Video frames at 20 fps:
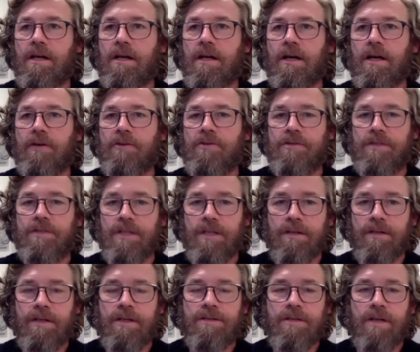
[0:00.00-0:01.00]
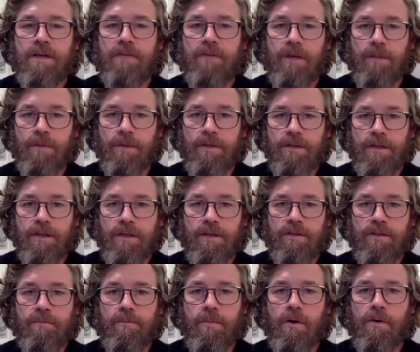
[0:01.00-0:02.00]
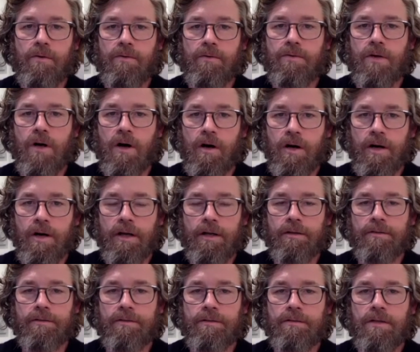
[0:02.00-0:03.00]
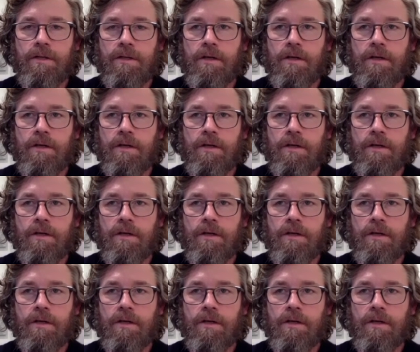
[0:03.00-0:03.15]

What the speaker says: a series of images, both drawings,